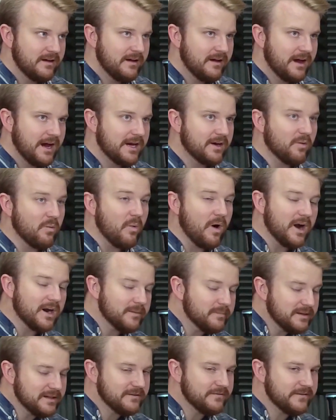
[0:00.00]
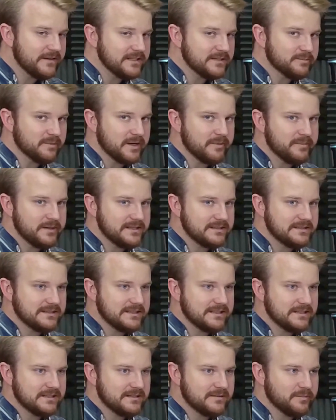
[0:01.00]
I don't want to be the face of my
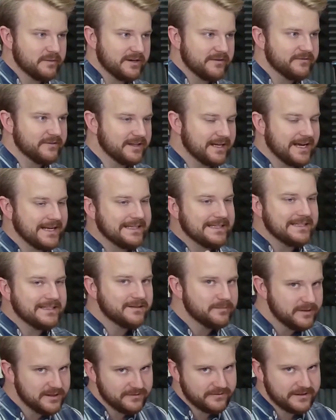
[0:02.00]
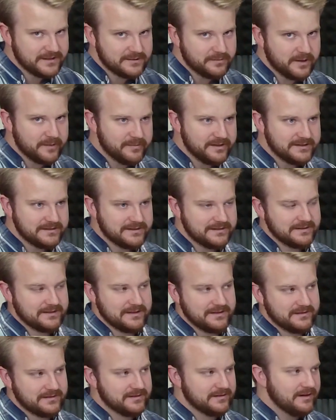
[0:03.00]
business, but I feel like I need to be the face of my business
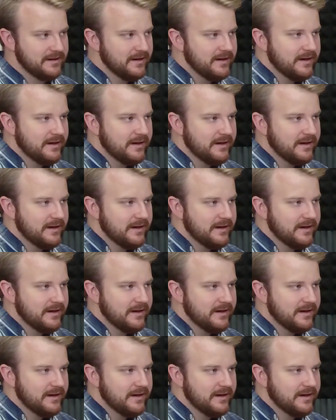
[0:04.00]
because